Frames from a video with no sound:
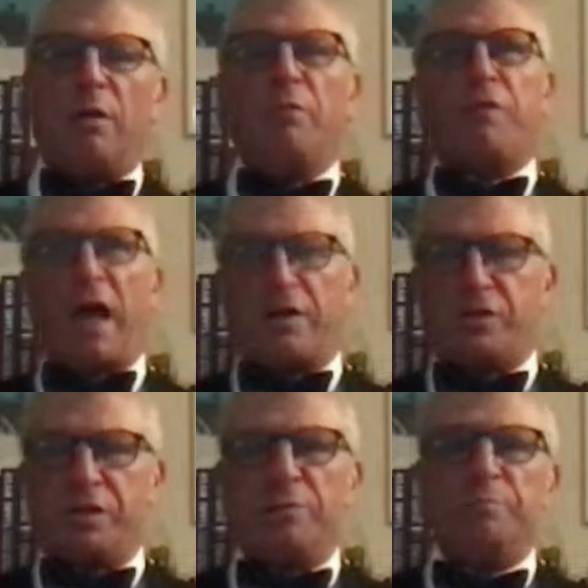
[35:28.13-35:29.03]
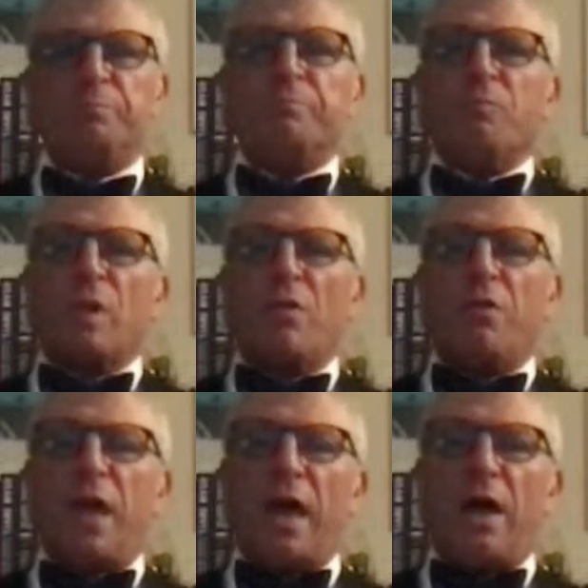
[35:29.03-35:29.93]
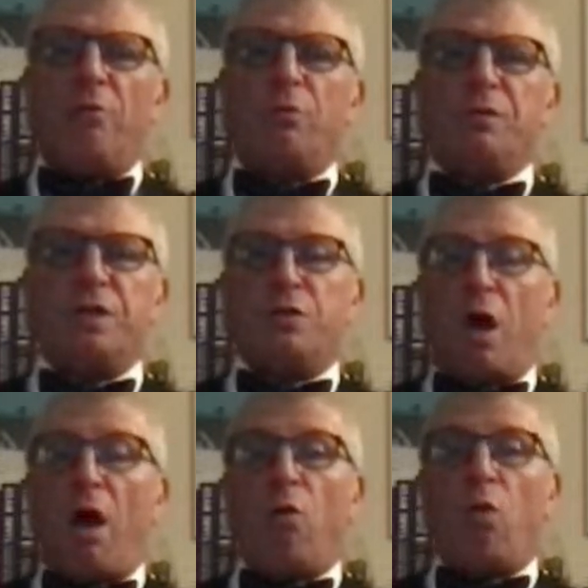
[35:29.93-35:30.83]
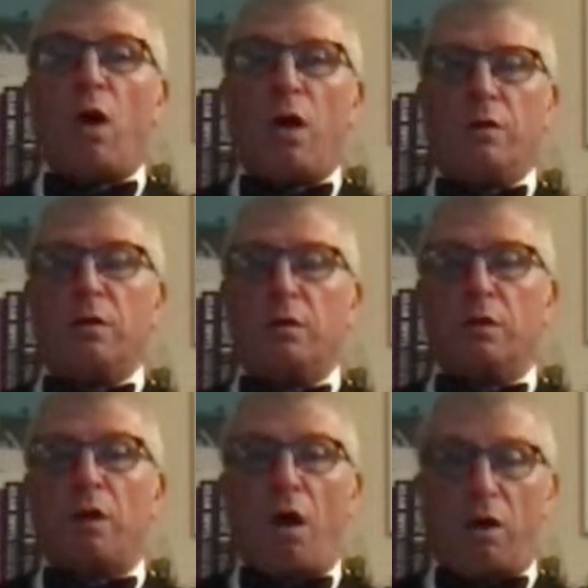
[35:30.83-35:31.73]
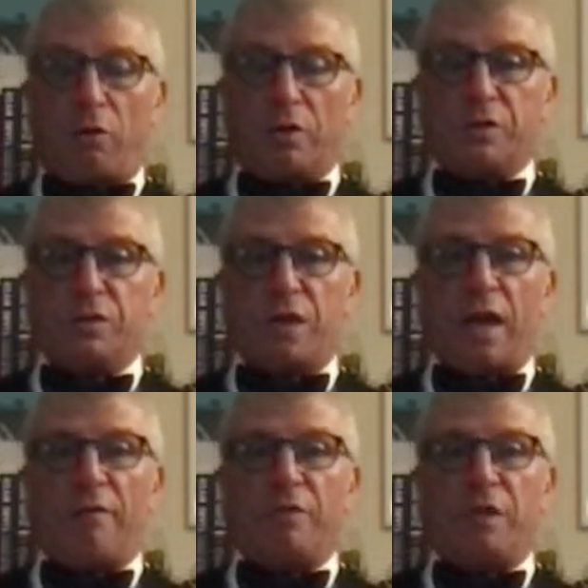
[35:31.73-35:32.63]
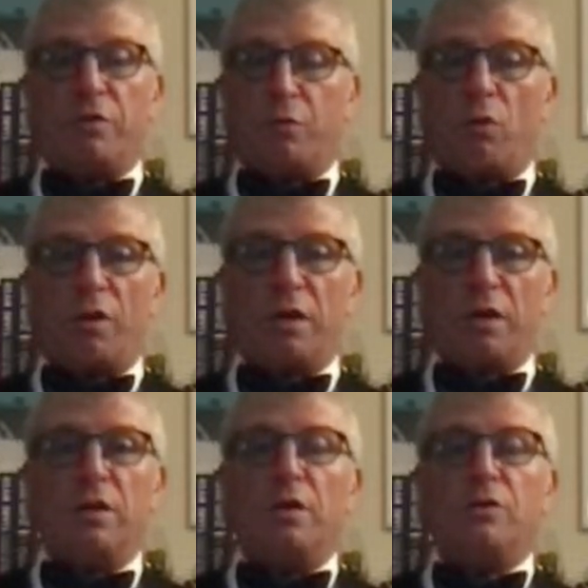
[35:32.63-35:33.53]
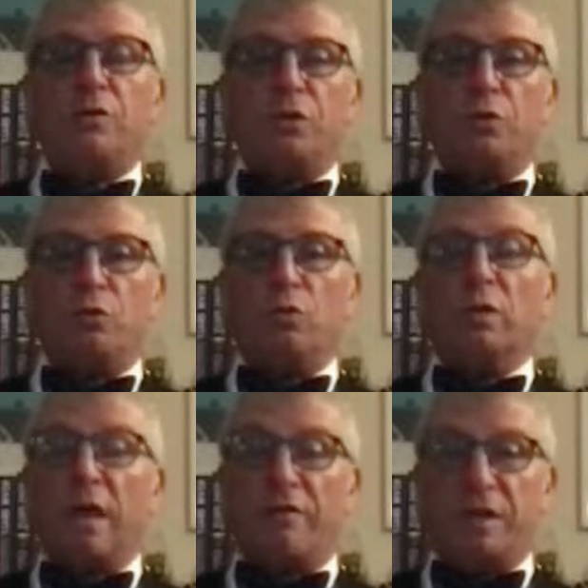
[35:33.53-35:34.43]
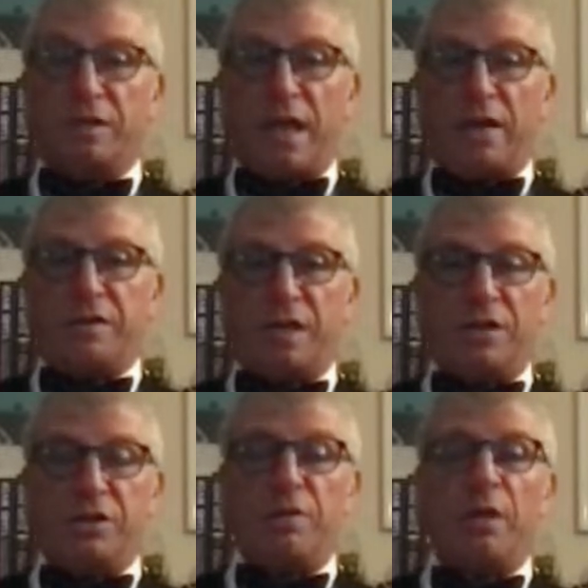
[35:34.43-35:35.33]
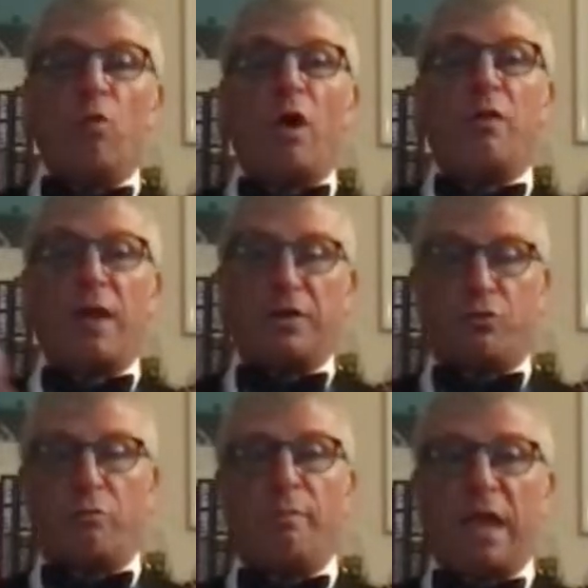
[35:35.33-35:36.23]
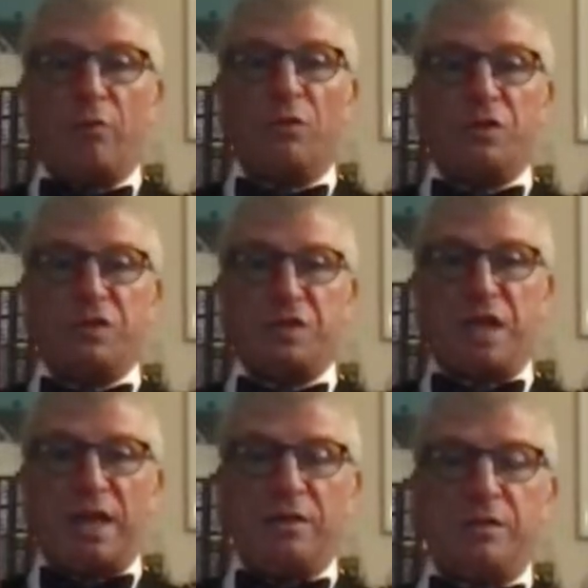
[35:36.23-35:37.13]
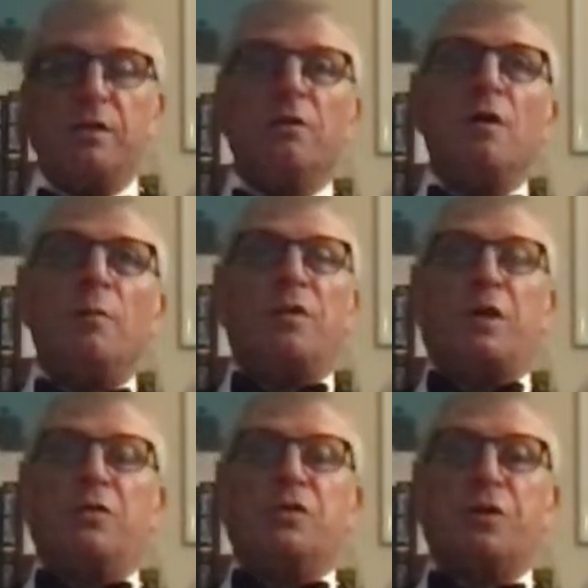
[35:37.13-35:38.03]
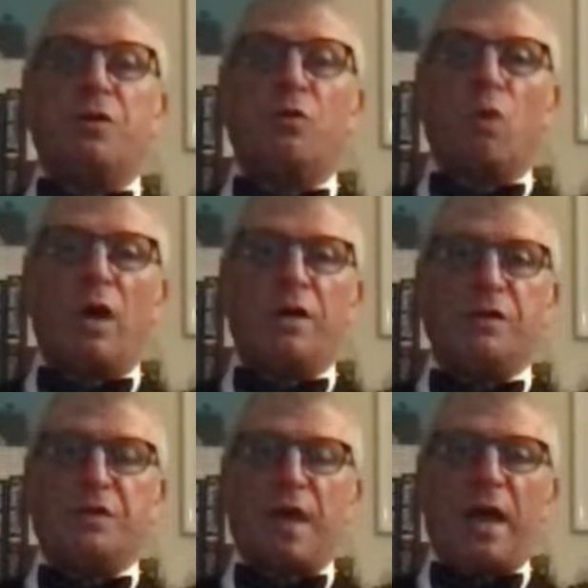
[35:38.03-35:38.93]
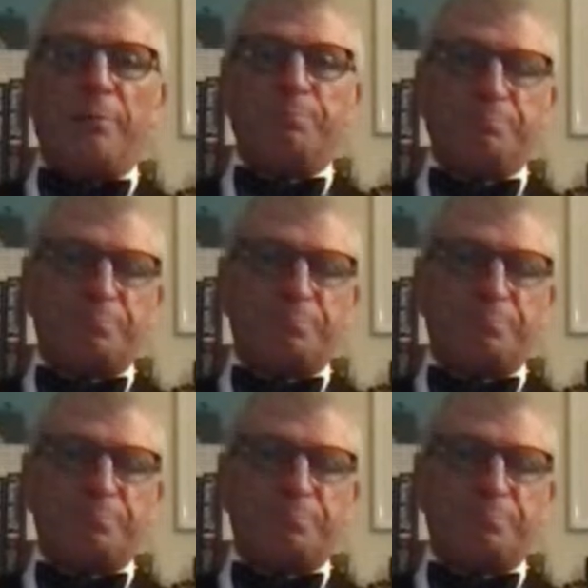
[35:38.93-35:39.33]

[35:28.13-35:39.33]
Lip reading: faction that did not want Congress to have the authority to levy taxation. They wanted that to remain with the states. But the concern was that